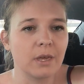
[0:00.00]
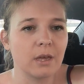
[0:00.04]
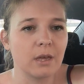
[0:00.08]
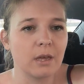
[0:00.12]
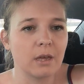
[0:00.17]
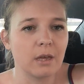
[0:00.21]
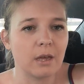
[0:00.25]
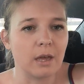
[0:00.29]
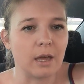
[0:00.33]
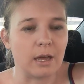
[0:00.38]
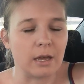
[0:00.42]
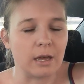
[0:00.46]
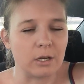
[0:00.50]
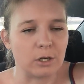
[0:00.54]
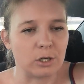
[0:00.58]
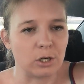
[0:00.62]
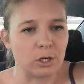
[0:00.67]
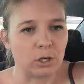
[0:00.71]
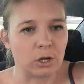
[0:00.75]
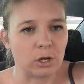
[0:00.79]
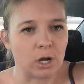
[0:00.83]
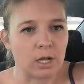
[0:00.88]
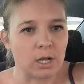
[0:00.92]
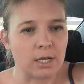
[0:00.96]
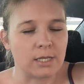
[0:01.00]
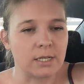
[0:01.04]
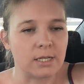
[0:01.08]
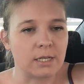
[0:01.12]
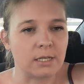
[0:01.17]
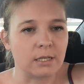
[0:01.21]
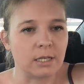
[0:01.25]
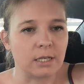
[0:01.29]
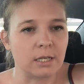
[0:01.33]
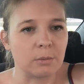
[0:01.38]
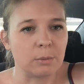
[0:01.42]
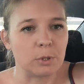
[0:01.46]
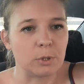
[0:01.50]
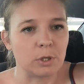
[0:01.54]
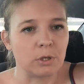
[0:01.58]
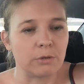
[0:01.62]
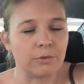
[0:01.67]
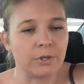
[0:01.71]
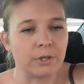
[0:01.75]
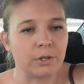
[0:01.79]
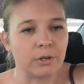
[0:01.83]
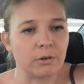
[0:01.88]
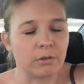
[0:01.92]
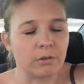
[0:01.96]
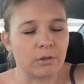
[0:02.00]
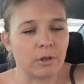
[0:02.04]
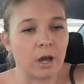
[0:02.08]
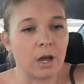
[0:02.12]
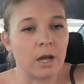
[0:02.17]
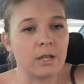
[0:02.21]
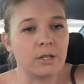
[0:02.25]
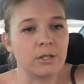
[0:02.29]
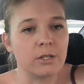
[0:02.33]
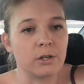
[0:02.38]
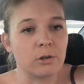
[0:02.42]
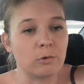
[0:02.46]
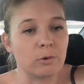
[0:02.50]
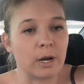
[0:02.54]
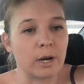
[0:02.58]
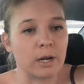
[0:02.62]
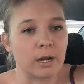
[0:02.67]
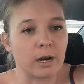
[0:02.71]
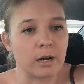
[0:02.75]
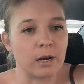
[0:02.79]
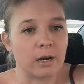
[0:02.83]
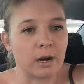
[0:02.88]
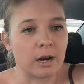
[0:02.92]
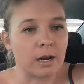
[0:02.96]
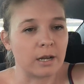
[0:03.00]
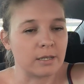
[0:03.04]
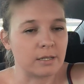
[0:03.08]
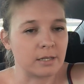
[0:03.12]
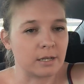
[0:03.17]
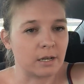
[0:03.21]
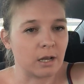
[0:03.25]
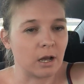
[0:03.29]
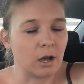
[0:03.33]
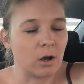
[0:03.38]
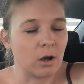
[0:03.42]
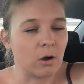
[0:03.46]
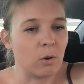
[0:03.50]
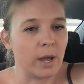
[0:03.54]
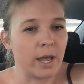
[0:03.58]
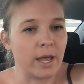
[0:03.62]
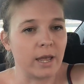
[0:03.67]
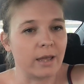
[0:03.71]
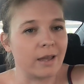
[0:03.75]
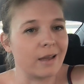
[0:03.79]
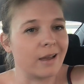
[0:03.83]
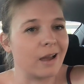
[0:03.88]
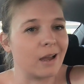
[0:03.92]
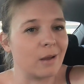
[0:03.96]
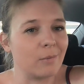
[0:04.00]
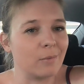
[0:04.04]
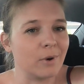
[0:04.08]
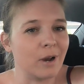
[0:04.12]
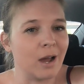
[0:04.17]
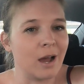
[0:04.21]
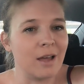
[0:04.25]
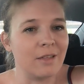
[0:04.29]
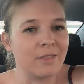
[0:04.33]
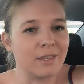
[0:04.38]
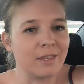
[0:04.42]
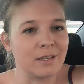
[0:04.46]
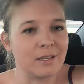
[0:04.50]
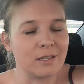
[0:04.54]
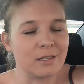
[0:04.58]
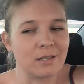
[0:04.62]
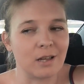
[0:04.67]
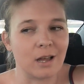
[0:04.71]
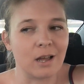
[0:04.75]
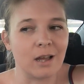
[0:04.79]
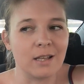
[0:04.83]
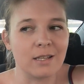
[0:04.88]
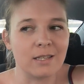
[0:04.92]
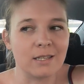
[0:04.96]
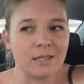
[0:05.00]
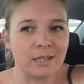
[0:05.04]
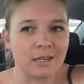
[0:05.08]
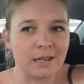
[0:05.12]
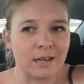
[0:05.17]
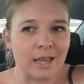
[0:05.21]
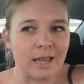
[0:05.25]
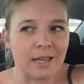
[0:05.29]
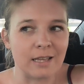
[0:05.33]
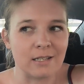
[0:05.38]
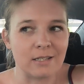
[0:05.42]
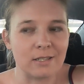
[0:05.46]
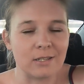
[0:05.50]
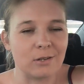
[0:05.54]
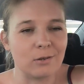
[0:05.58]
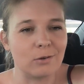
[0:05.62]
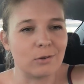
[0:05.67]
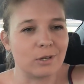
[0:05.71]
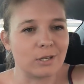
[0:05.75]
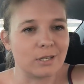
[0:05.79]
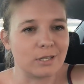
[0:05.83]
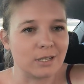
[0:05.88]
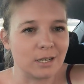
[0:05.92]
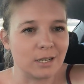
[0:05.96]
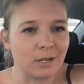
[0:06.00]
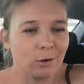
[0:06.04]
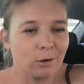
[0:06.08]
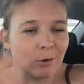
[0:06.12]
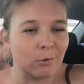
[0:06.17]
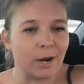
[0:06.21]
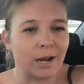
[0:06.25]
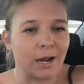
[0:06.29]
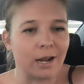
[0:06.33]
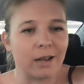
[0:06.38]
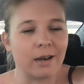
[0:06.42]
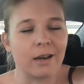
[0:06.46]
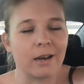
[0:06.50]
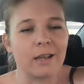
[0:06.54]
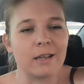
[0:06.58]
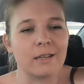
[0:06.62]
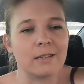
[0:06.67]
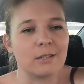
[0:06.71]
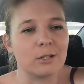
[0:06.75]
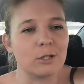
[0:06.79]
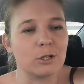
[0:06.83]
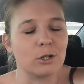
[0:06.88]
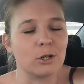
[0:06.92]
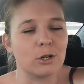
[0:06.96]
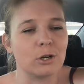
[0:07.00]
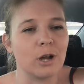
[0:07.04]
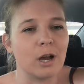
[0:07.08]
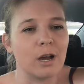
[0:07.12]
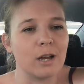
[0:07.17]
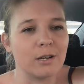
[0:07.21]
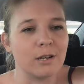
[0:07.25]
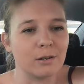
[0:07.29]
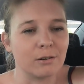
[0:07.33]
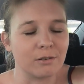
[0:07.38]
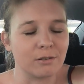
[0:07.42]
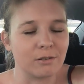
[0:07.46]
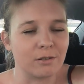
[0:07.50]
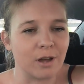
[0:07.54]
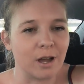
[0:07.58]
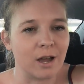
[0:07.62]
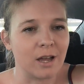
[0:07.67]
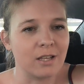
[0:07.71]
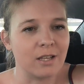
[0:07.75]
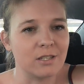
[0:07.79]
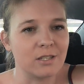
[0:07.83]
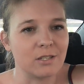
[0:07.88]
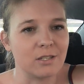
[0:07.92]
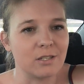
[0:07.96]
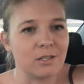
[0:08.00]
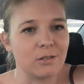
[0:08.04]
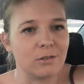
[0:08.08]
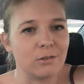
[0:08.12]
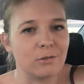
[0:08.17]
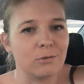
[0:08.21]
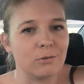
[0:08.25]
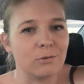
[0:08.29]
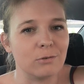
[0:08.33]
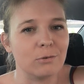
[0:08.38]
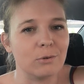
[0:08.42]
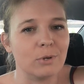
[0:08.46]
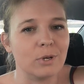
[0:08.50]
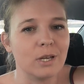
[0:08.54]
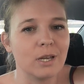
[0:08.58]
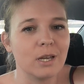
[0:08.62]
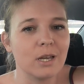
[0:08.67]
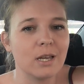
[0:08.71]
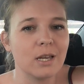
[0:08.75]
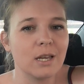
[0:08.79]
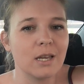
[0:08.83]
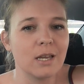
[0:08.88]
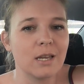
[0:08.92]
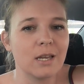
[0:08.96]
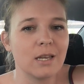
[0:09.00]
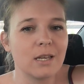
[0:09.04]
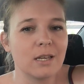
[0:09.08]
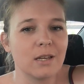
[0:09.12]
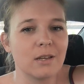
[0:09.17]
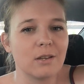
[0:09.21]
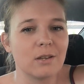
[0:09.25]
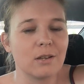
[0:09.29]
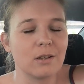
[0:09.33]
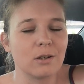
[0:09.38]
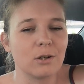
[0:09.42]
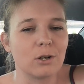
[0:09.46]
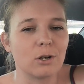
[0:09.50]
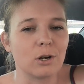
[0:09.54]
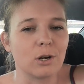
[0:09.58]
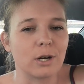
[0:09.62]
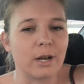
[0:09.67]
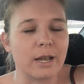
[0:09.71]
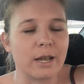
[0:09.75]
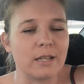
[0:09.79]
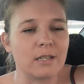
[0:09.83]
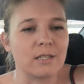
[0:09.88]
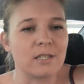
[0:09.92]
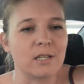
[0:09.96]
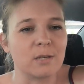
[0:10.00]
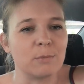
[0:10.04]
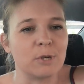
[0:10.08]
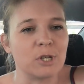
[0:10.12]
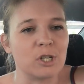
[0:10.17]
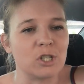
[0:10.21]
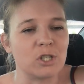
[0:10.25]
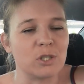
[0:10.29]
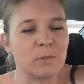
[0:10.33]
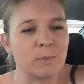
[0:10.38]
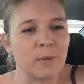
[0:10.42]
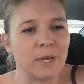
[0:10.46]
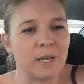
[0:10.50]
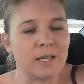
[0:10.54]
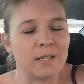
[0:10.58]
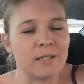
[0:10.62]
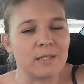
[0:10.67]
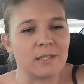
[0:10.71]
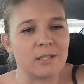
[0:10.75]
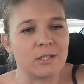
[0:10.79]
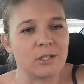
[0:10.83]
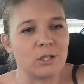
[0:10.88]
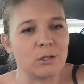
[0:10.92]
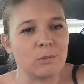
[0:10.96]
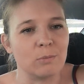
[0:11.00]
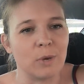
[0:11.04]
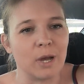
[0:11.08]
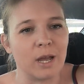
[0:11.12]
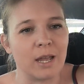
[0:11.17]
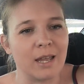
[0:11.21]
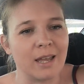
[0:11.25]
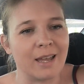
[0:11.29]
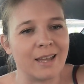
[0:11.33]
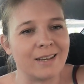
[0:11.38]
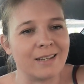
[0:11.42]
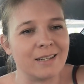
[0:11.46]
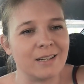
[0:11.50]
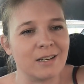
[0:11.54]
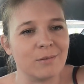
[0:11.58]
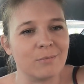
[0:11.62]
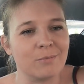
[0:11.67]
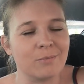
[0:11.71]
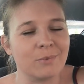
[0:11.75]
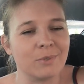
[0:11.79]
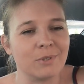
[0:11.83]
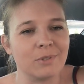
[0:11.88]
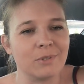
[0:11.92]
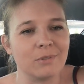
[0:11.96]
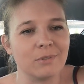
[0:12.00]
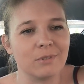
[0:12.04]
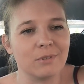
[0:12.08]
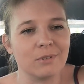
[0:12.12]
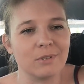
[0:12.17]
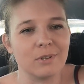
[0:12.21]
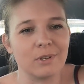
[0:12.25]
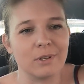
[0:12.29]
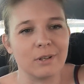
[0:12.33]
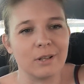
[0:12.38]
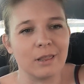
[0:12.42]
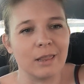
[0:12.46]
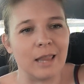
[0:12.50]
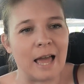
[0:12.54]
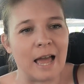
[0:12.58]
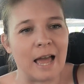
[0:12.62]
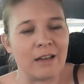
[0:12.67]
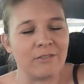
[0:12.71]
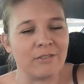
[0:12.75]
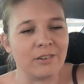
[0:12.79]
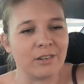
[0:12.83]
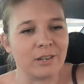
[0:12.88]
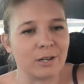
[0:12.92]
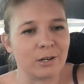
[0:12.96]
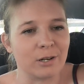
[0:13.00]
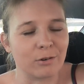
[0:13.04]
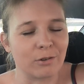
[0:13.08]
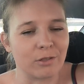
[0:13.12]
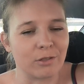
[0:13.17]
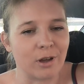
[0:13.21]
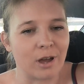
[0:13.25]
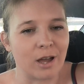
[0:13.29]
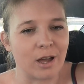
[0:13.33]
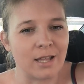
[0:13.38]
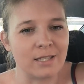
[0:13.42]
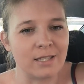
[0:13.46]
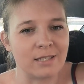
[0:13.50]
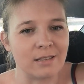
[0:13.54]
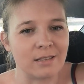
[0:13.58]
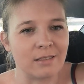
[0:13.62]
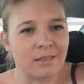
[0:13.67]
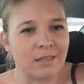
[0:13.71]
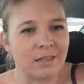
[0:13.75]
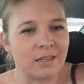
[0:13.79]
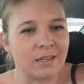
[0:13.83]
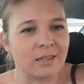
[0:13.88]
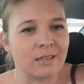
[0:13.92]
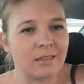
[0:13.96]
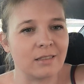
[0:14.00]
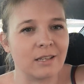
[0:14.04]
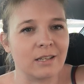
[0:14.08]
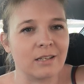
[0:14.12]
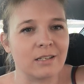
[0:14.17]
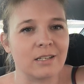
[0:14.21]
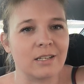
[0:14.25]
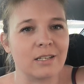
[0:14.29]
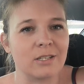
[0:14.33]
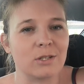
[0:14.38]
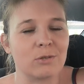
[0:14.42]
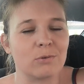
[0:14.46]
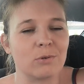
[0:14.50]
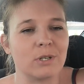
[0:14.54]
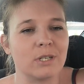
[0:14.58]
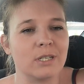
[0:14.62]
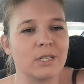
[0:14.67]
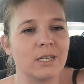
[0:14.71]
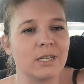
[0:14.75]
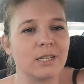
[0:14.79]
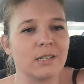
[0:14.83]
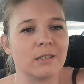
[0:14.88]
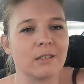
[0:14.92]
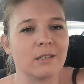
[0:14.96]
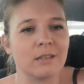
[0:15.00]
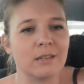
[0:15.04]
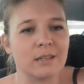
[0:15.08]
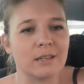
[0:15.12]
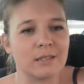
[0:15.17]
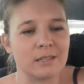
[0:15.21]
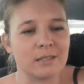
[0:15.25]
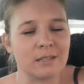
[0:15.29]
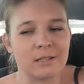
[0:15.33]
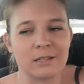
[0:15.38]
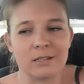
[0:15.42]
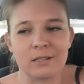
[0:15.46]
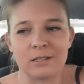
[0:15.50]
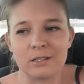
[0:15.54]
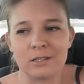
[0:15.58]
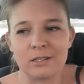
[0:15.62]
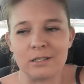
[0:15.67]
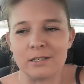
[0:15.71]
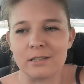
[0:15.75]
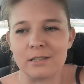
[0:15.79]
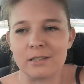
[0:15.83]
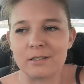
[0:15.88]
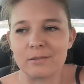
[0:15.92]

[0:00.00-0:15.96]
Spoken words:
As you're constantly observing your thoughts, you're recognizing, oh, hey, I'm not these thoughts. And as you continue to recognize that you're not your thoughts, you create so much space that you might end up laughing at your thoughts and thinking that it's ridiculous, and just